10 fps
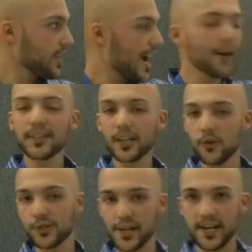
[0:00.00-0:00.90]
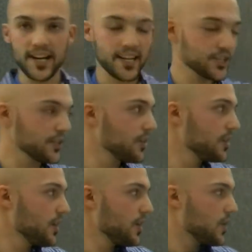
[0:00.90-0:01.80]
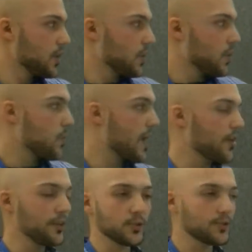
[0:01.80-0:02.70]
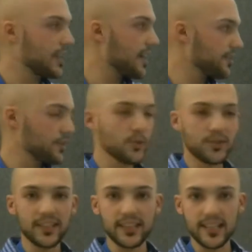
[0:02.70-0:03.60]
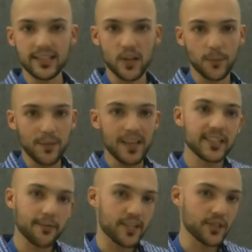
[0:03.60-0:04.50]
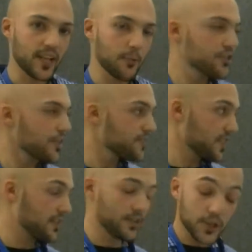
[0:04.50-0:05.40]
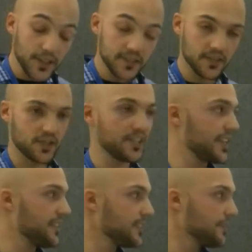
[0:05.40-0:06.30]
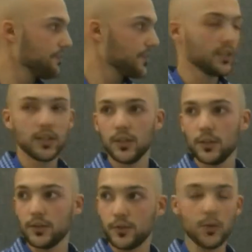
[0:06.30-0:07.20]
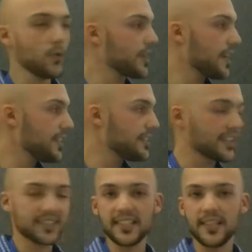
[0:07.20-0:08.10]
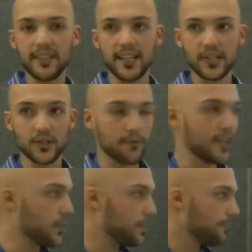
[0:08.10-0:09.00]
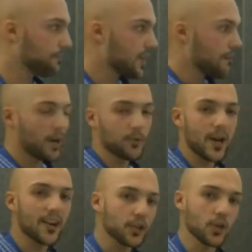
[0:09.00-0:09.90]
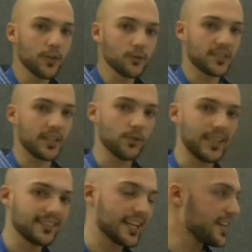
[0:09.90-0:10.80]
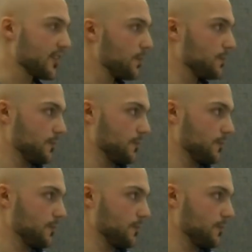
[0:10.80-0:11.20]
After code generation, we are going to start using this optimized version that we just generated to run the successive iterations of the loop. But we are not going to execute the entire loop